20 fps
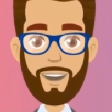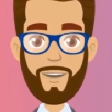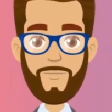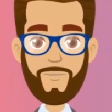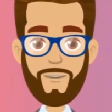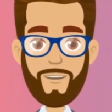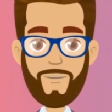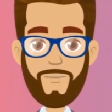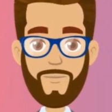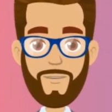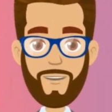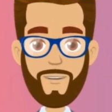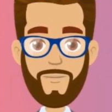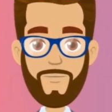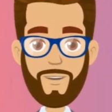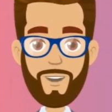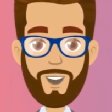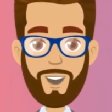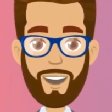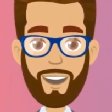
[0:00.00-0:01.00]
reasons we
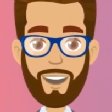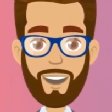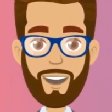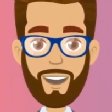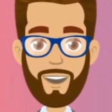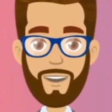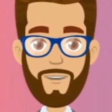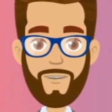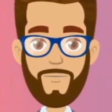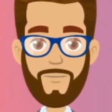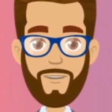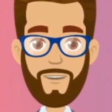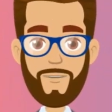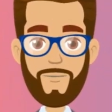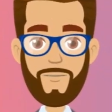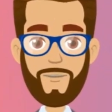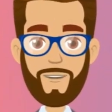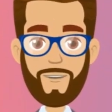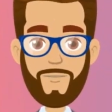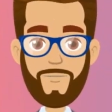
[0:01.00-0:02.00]
have experienced in
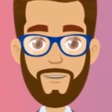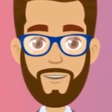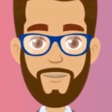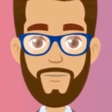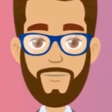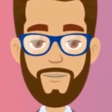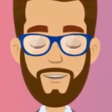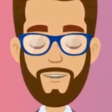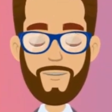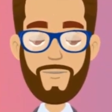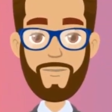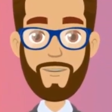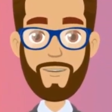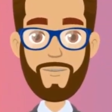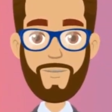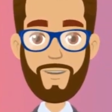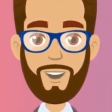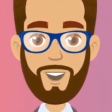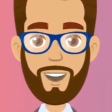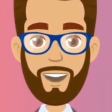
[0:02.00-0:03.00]
fraud during our
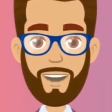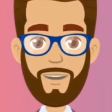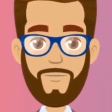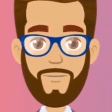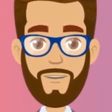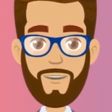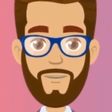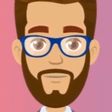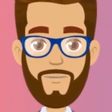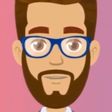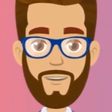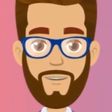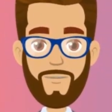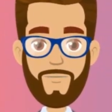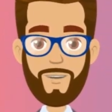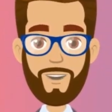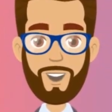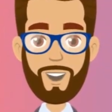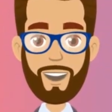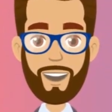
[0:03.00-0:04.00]

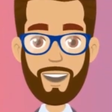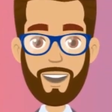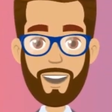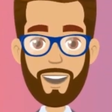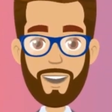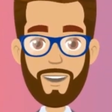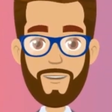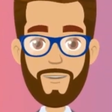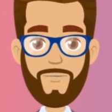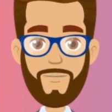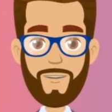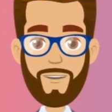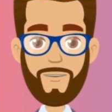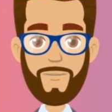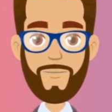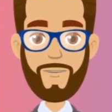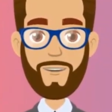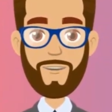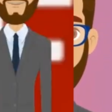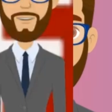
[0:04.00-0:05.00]
3.5-decade journey
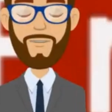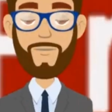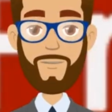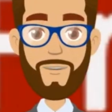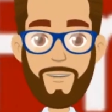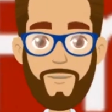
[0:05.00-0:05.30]
was we